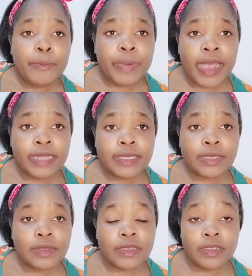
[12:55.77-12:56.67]
But
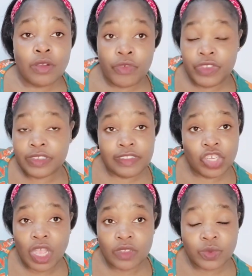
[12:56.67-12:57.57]
obviously,
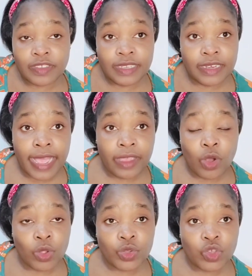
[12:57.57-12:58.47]
Charles was denying
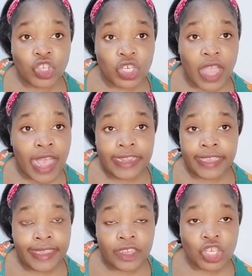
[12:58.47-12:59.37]
all those
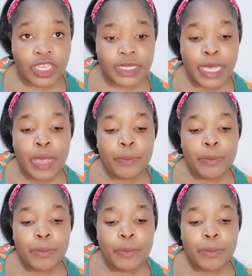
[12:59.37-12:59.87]
allegations,